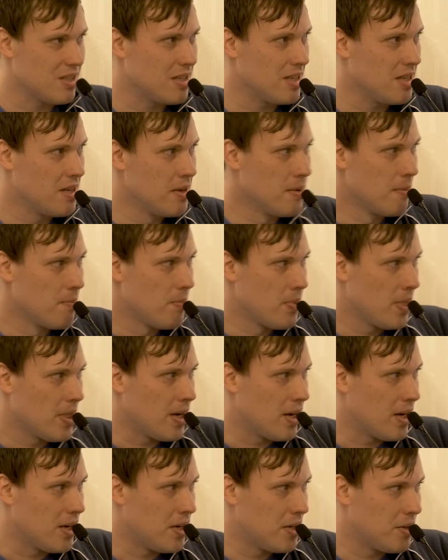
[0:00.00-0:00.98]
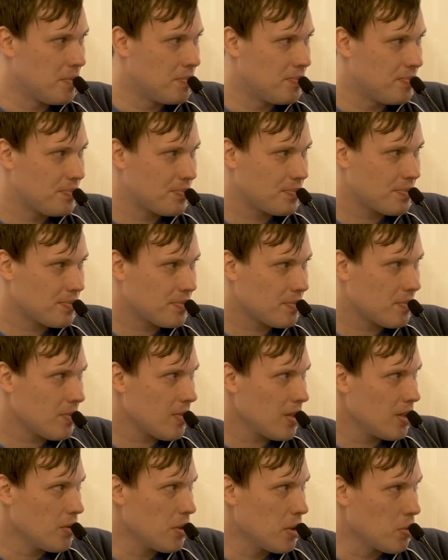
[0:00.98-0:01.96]
and um,
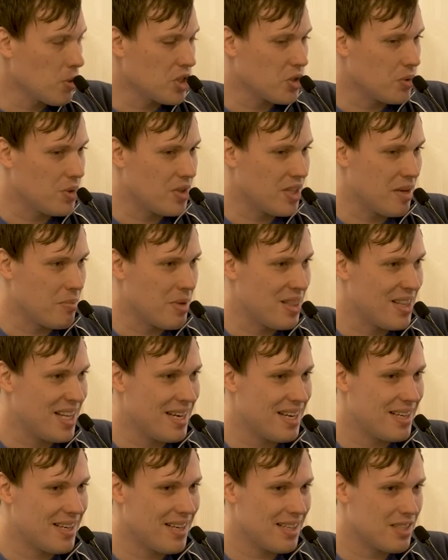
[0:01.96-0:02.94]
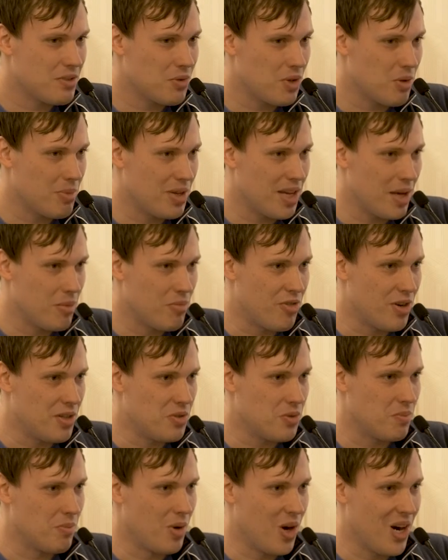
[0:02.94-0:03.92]
we worked with him. And then I sort of became
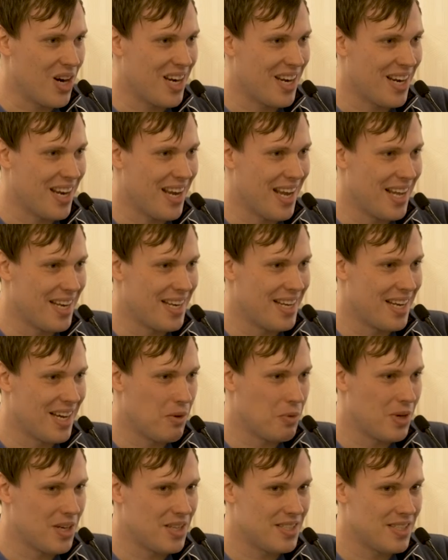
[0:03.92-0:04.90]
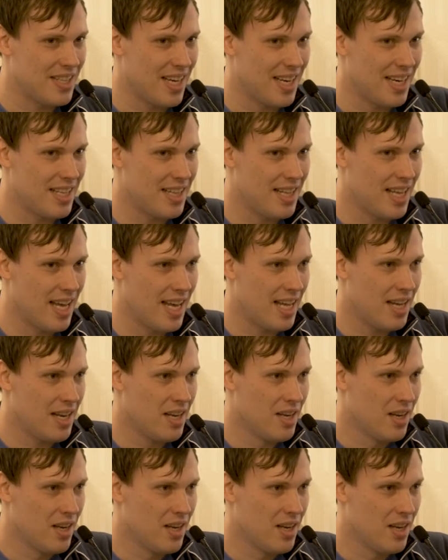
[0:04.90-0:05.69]
friends with Mark, and uh, we decided that